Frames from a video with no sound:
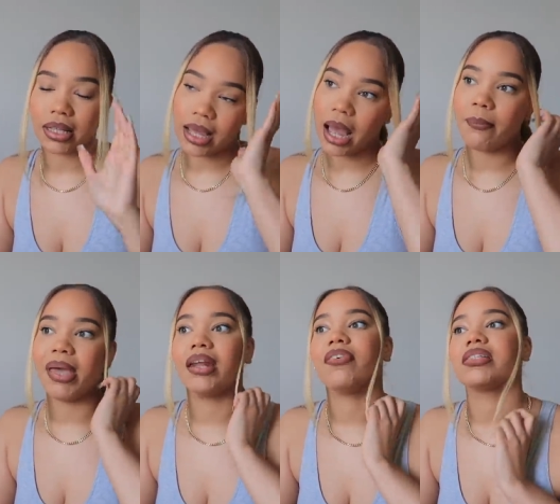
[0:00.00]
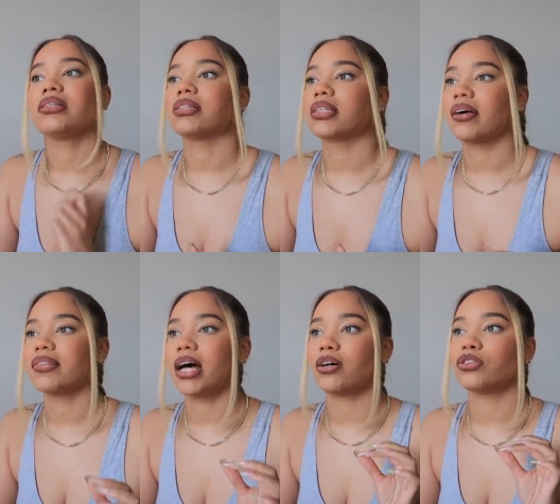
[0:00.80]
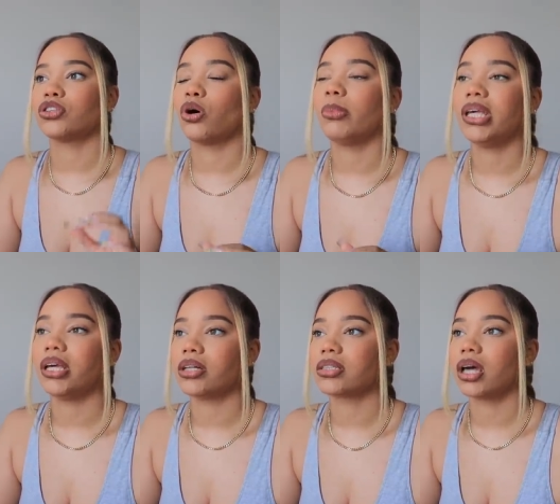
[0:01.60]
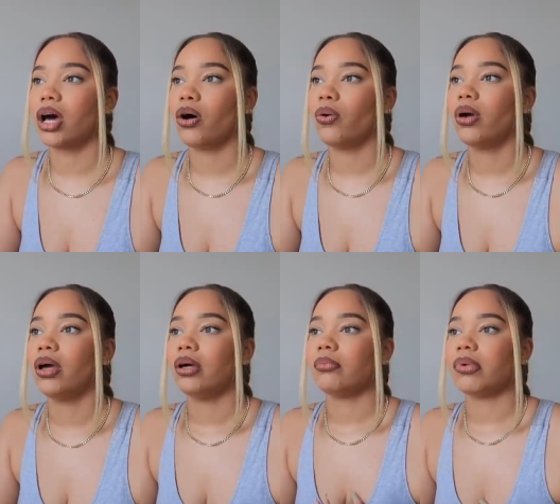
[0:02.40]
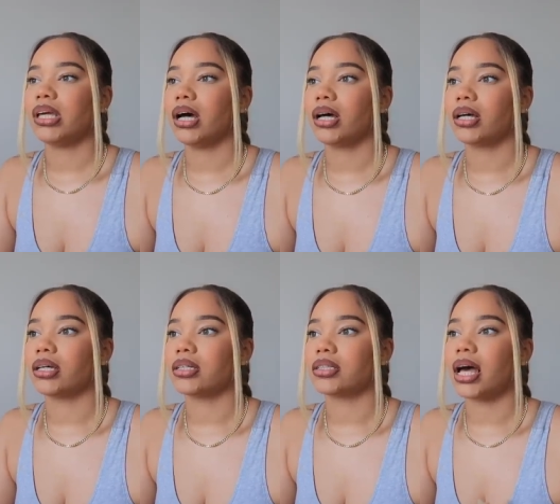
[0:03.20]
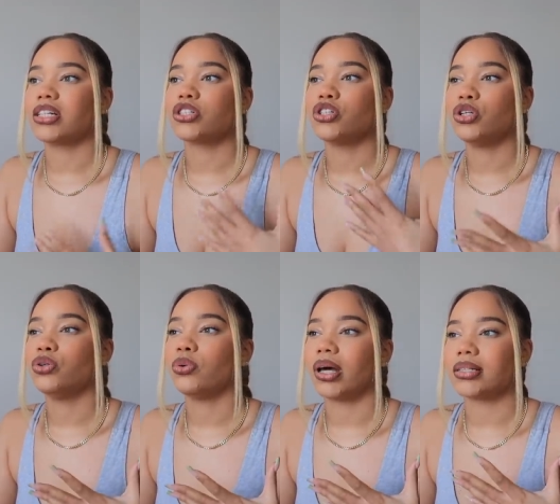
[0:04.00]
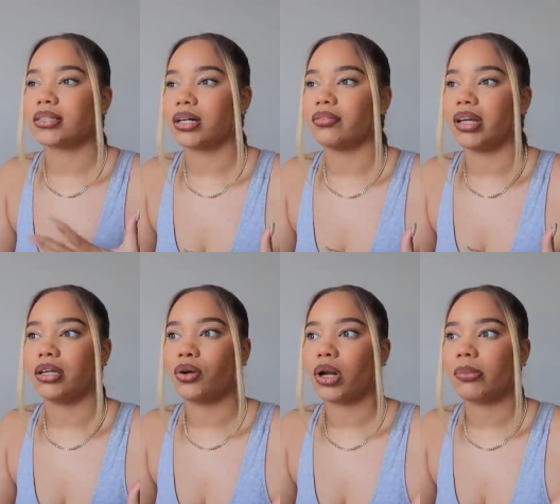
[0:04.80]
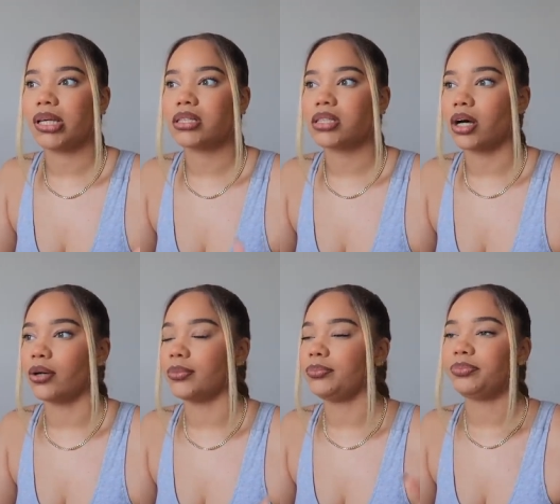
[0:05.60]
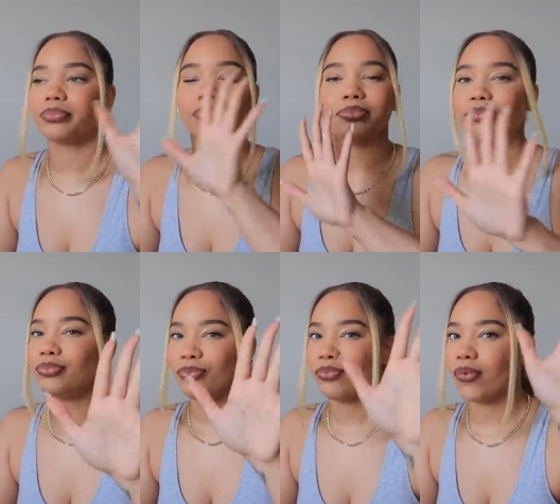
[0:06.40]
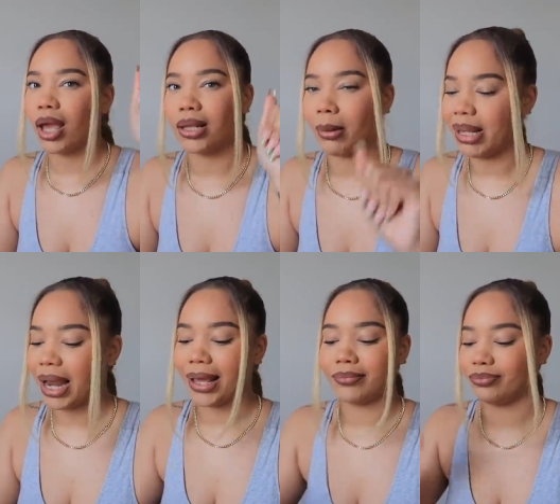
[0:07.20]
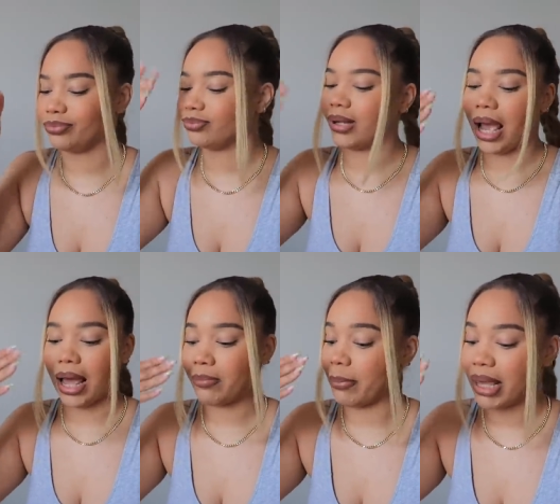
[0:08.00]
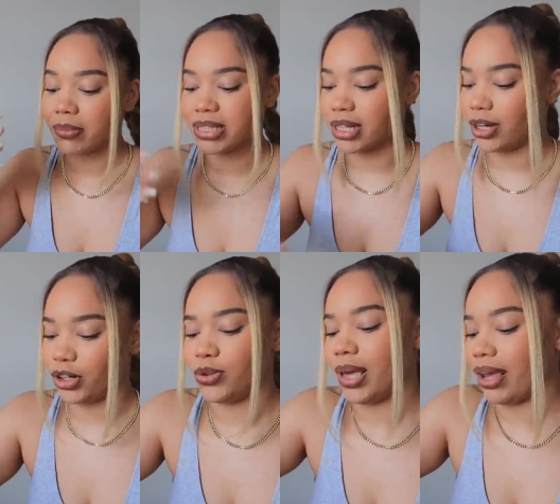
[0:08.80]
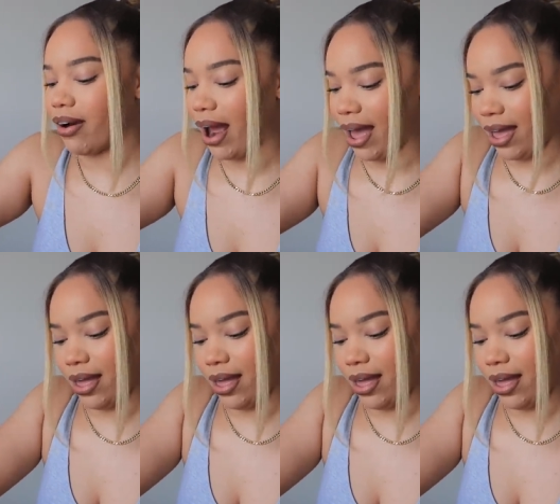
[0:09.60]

Like I manifested this lifestyle so many years ago because I just knew I deserved it. You know what I mean? So let me not, my makeup is done, girl, you can't cry.